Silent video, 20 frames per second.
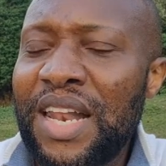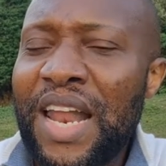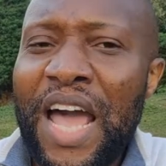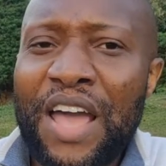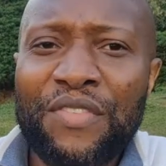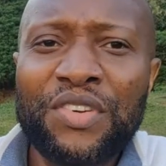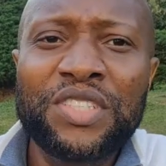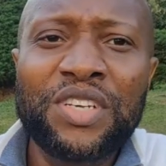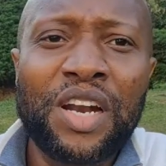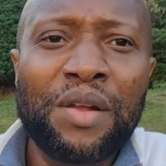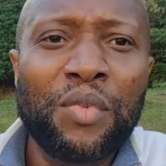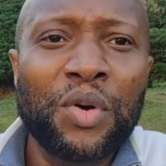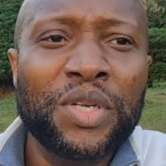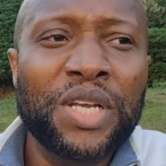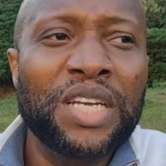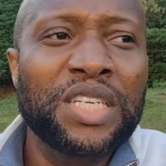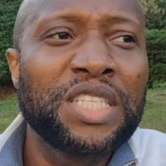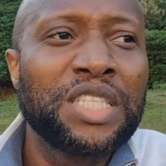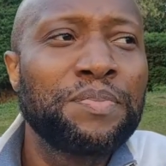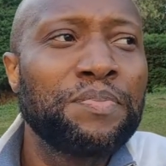Life is all
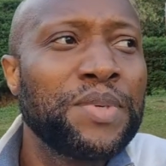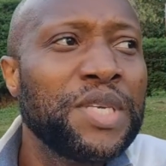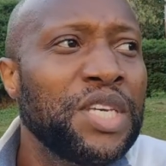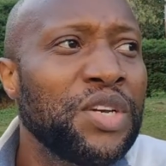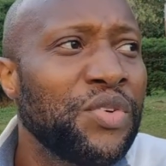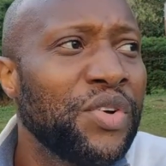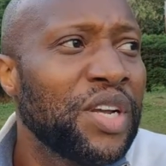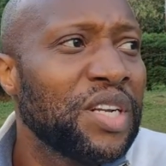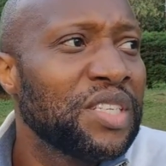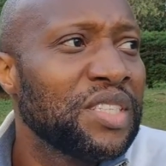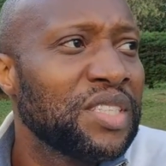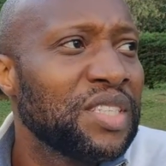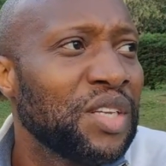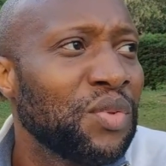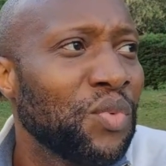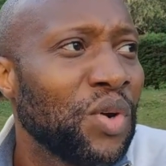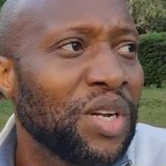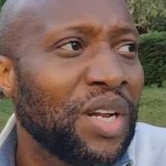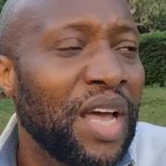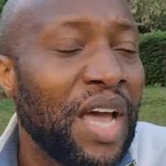about
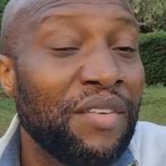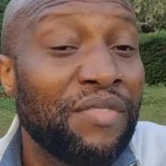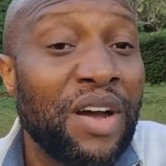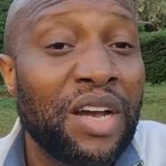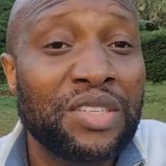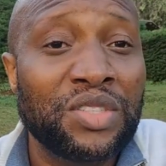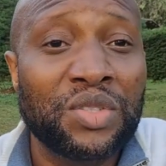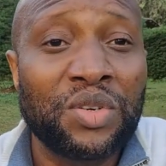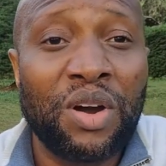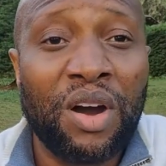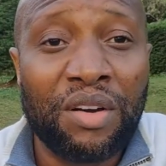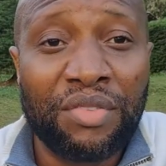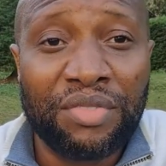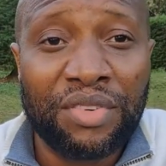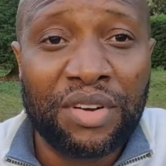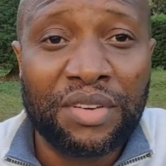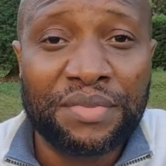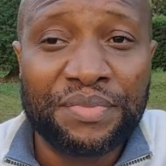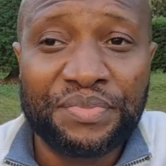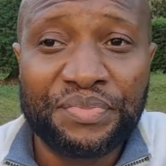experiencing what life has to
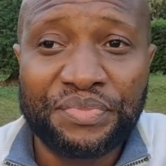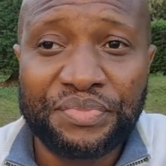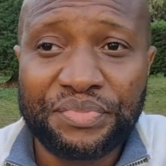offer.